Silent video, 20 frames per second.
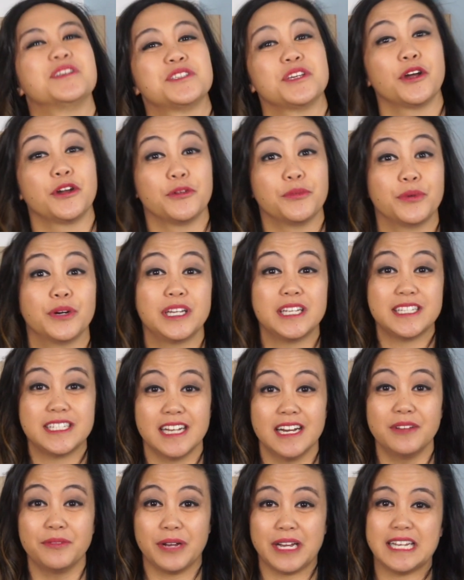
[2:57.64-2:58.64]
So, what is
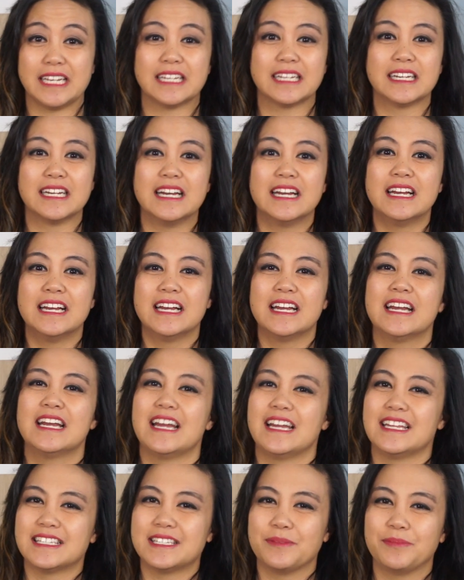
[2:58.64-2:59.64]
yarn weight?
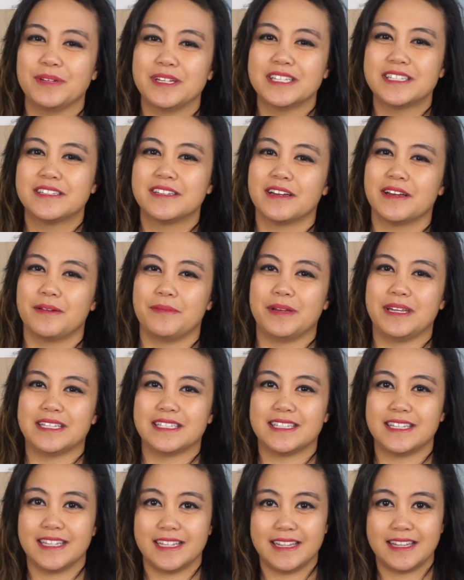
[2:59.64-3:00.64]
In simplest term,
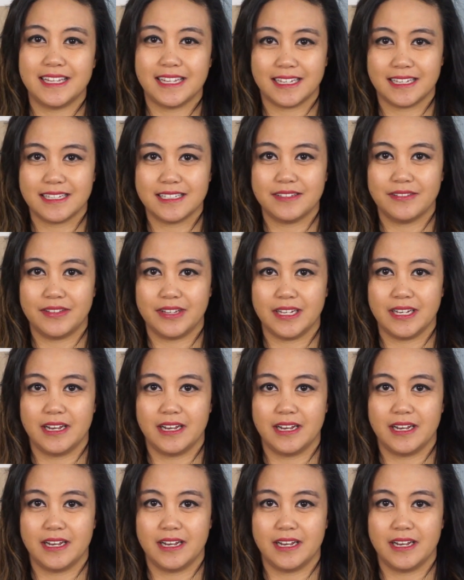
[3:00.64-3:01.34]
it's the thickness of the